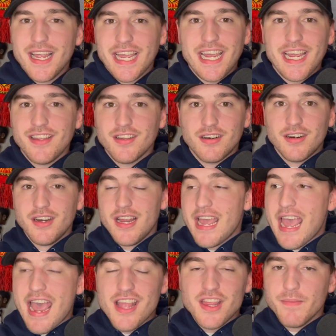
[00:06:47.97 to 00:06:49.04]
either
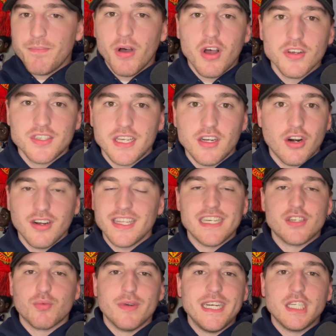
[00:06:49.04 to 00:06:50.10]
head the balls in or at
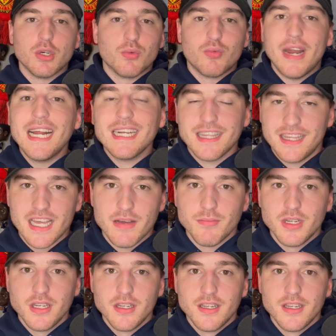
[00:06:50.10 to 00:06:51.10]
least redirect them?